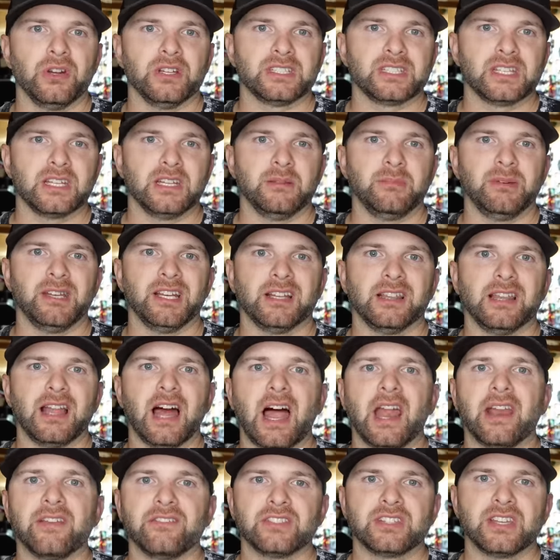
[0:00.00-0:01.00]
It's going to be a
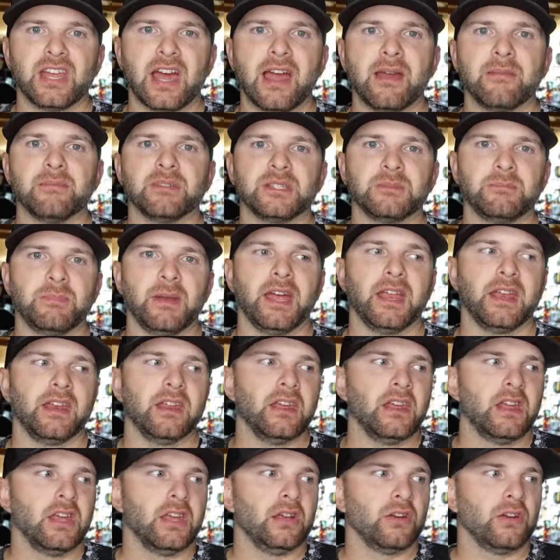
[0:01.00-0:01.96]
lot of time spent